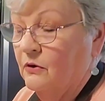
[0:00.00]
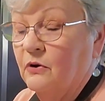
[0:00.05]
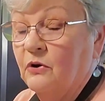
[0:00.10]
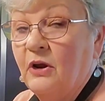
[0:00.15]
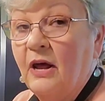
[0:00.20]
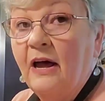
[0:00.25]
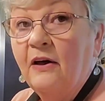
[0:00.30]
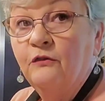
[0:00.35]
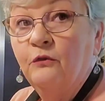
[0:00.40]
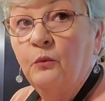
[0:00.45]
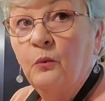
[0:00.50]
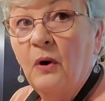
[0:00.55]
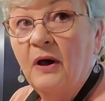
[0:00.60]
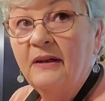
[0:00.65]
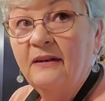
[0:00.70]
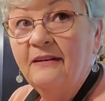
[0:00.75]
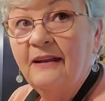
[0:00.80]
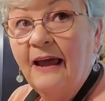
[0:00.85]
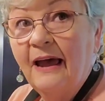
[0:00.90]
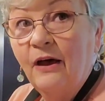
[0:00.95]
Gonna have
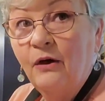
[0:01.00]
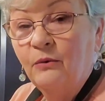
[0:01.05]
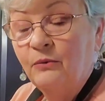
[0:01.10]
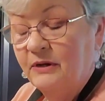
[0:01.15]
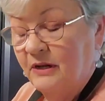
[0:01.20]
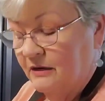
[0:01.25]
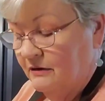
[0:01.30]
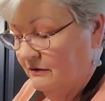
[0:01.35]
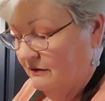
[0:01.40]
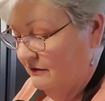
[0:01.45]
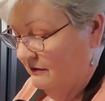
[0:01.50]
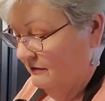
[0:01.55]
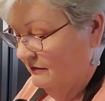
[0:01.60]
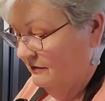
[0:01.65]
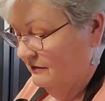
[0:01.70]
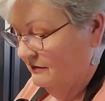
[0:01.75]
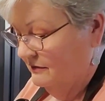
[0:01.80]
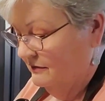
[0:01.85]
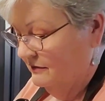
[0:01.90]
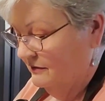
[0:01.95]
one down and
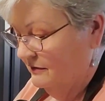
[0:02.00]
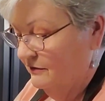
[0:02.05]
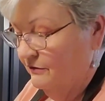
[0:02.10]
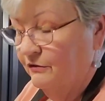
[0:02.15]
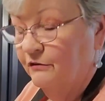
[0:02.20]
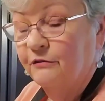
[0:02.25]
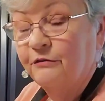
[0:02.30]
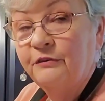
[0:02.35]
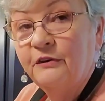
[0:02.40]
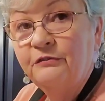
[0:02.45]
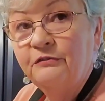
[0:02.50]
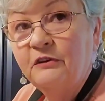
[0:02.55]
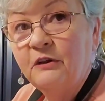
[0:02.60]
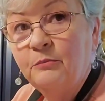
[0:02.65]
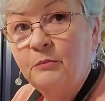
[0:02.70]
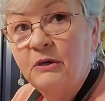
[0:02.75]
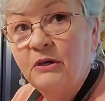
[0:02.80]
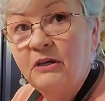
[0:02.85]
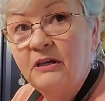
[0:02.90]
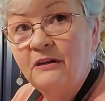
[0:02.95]

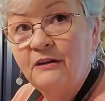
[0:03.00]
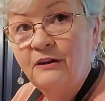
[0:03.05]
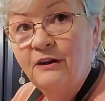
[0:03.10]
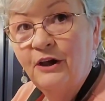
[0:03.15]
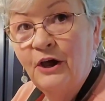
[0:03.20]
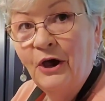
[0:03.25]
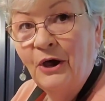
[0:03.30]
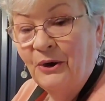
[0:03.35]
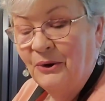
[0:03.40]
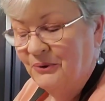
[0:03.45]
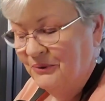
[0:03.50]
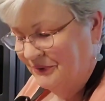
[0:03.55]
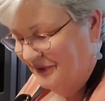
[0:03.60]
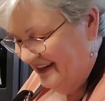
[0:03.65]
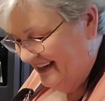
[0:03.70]
50 million to go.